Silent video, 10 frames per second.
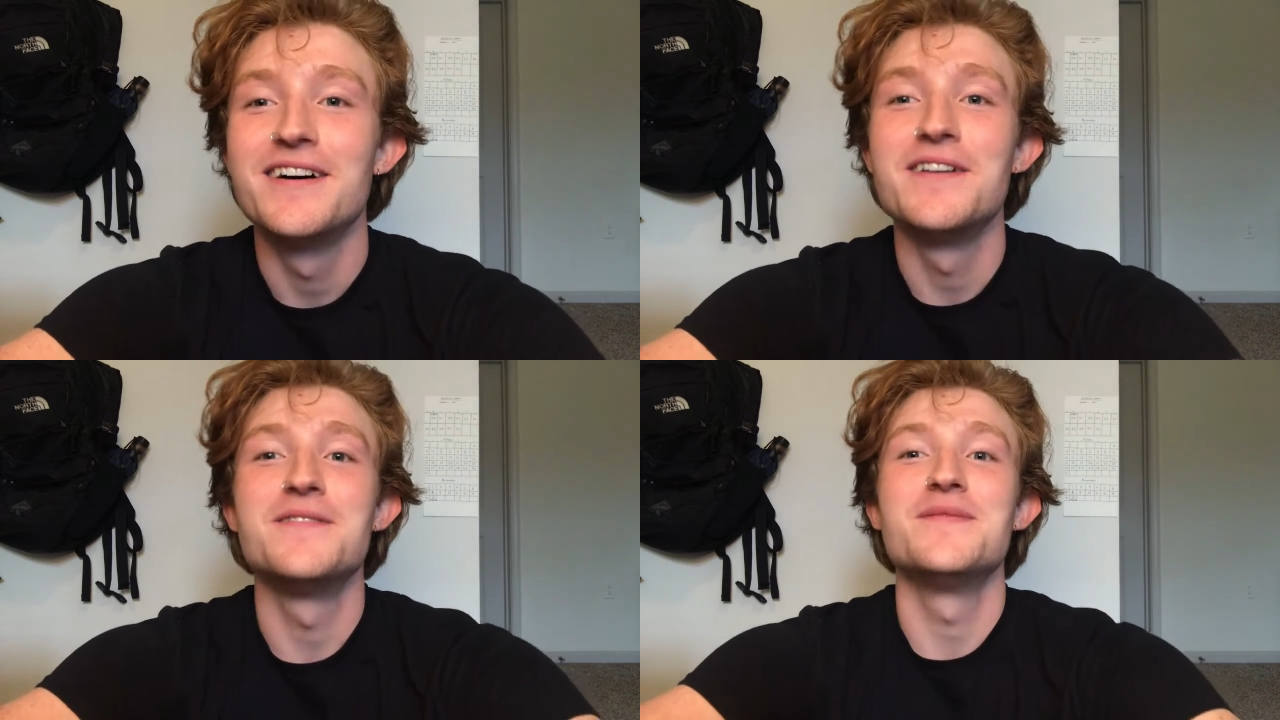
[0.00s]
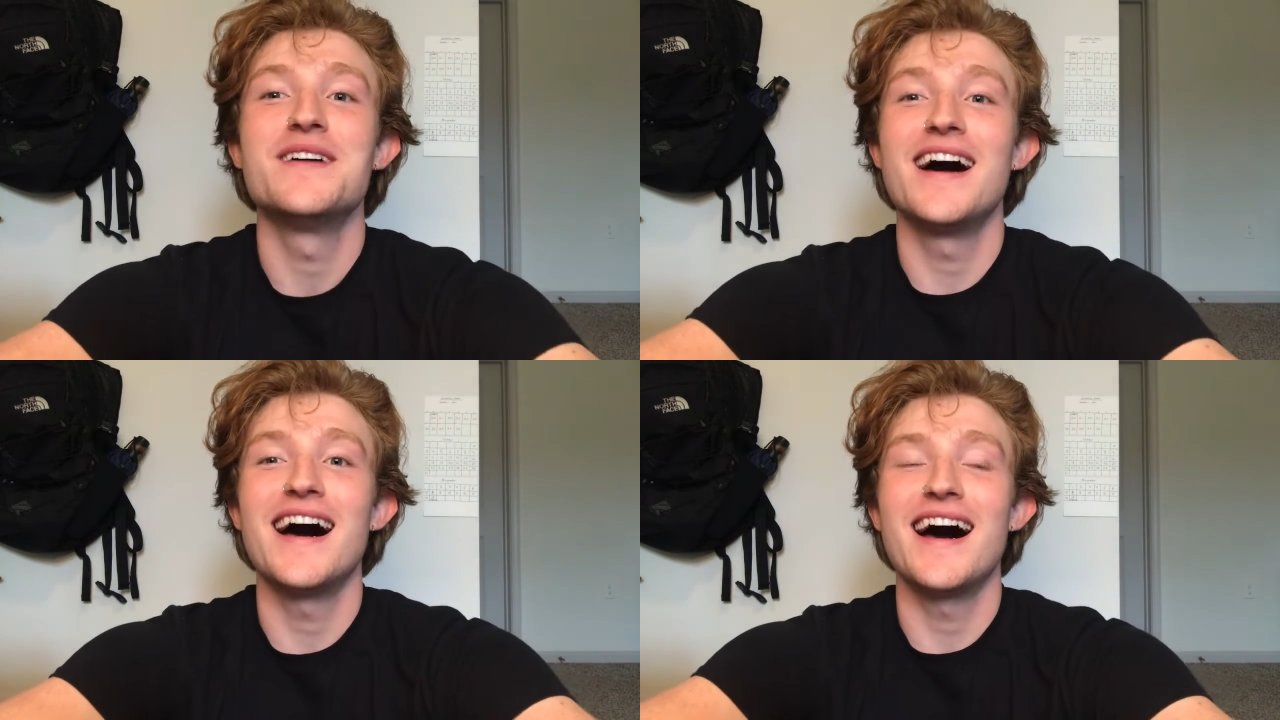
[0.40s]
um,
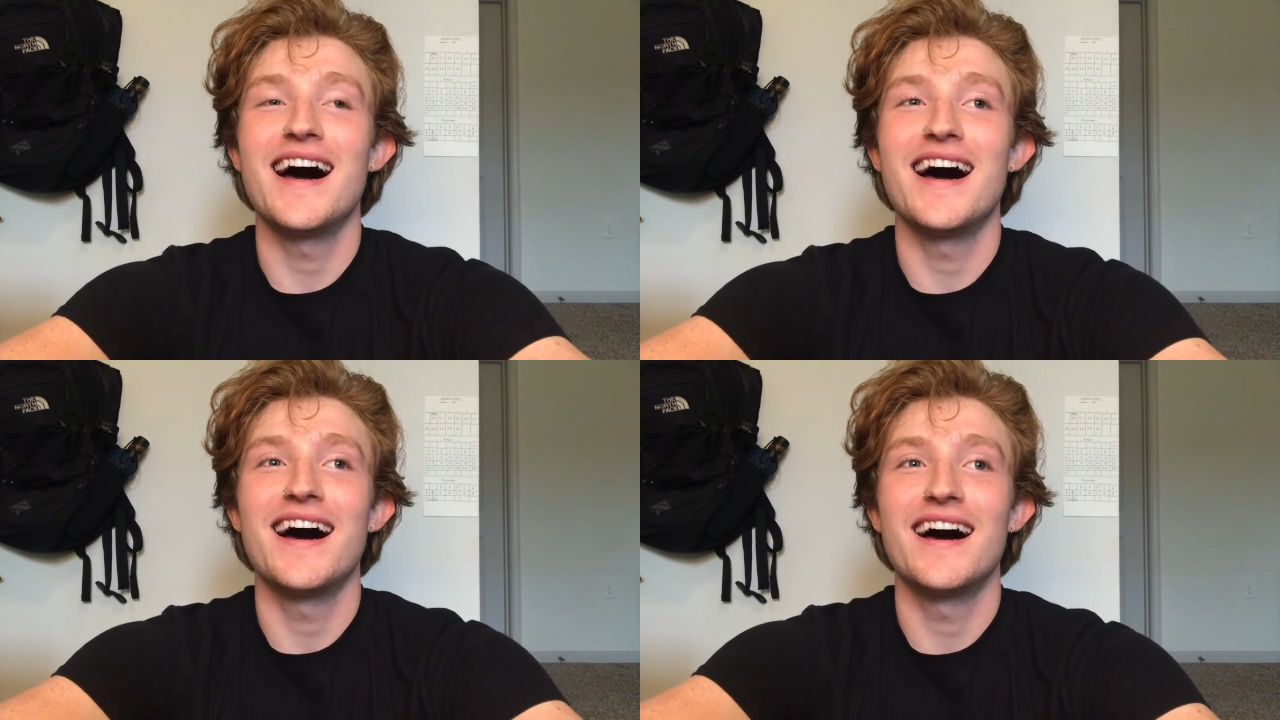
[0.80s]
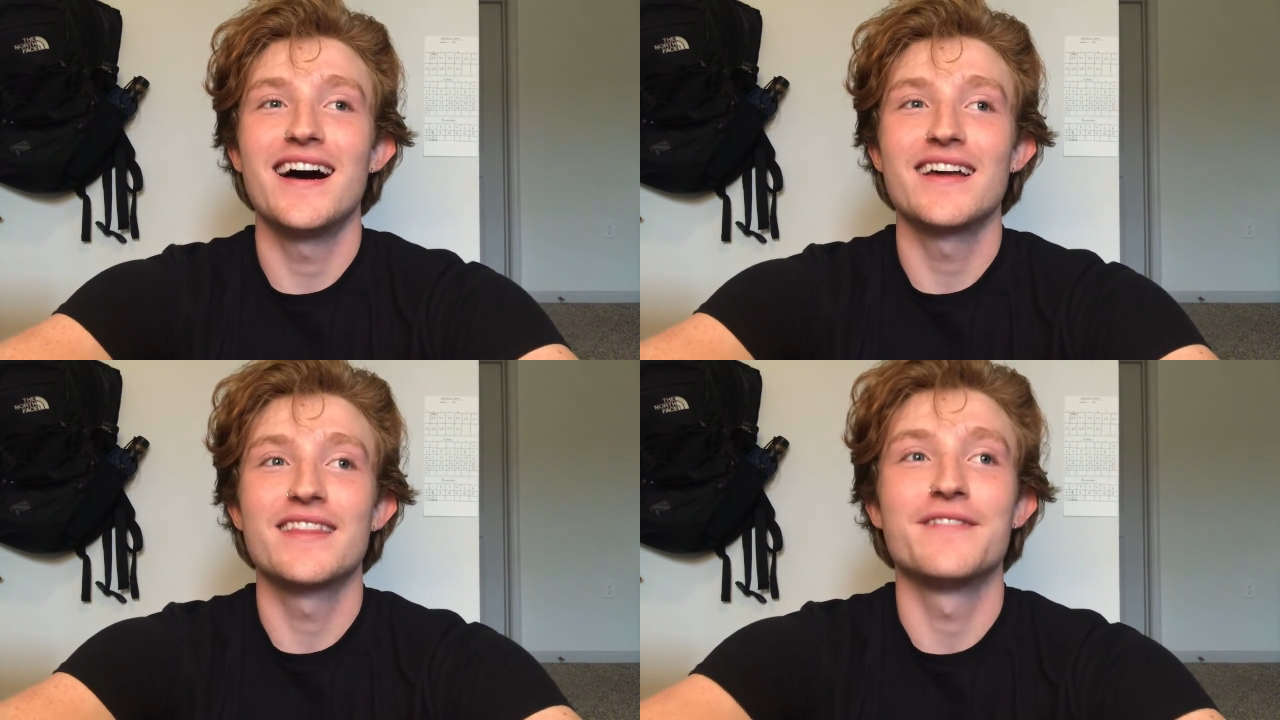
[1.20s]

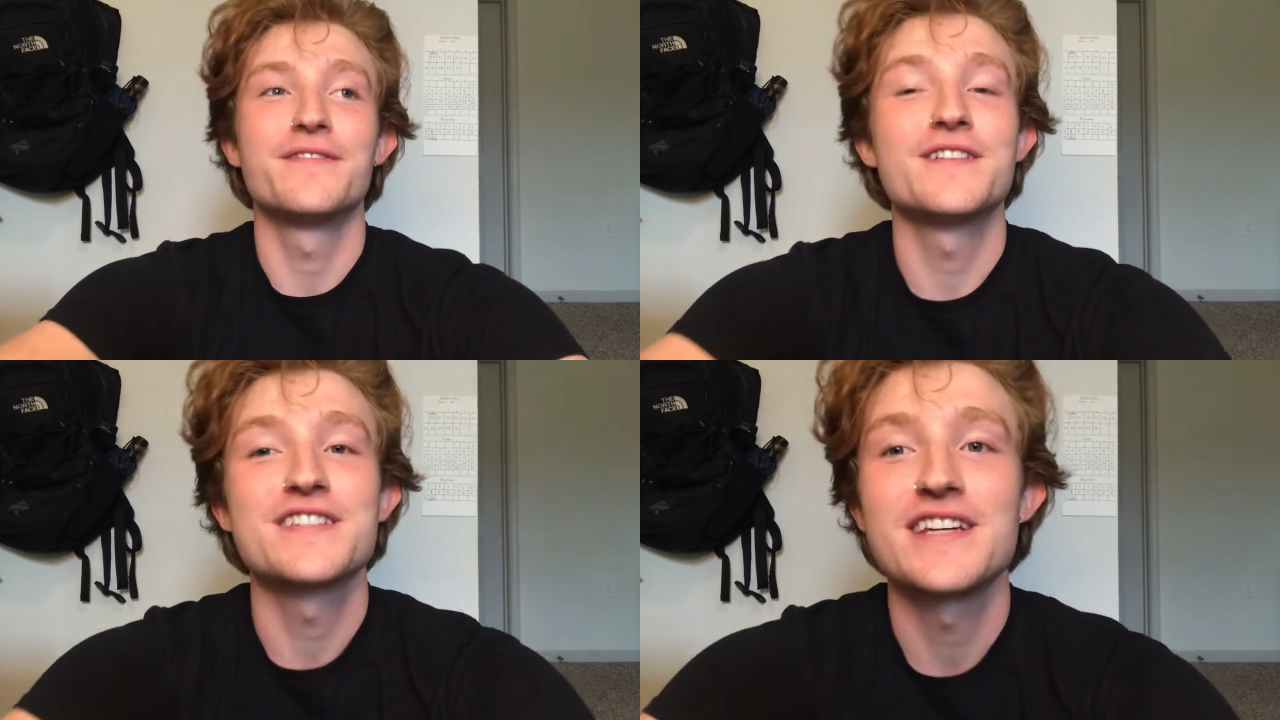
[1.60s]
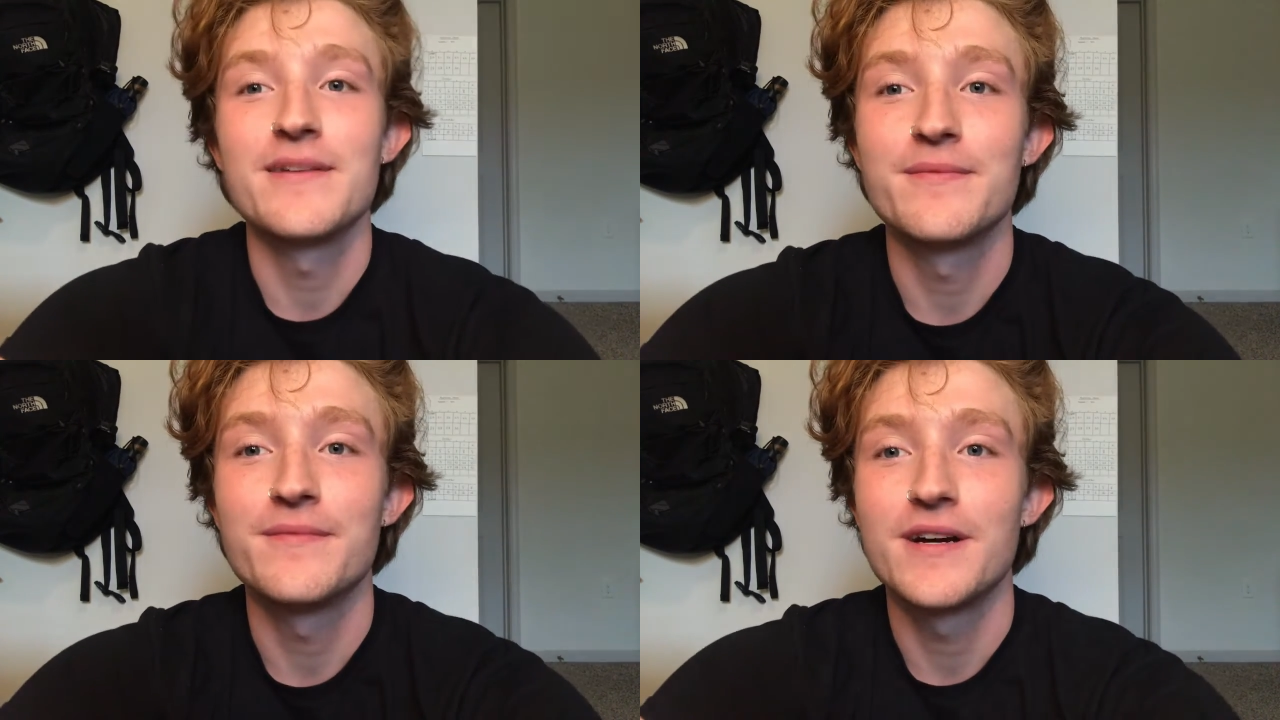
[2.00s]
the first
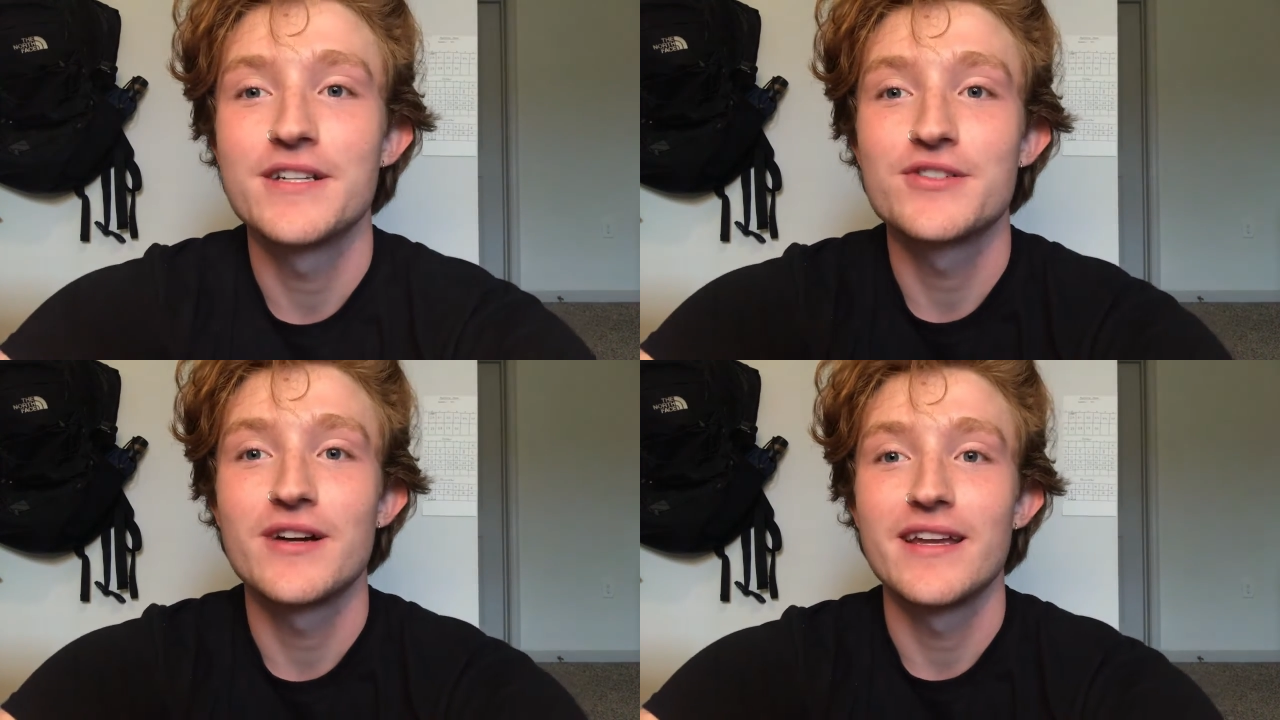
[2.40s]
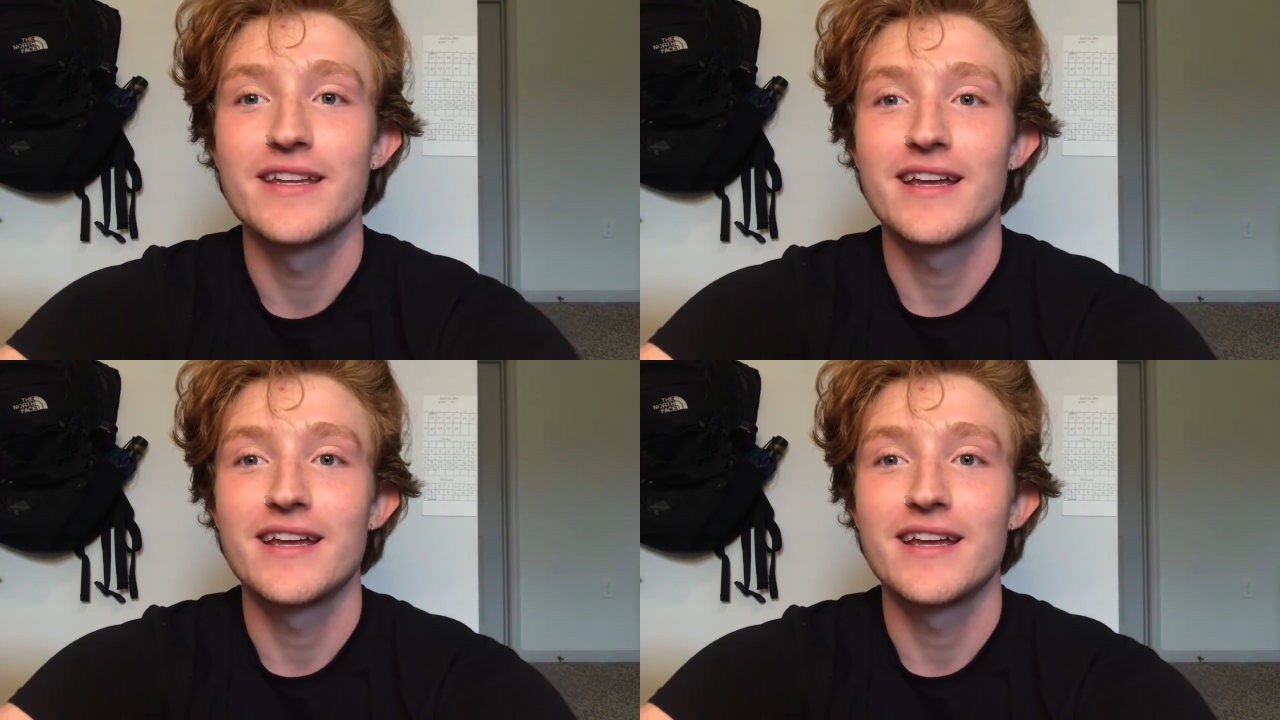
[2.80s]
time I tried it,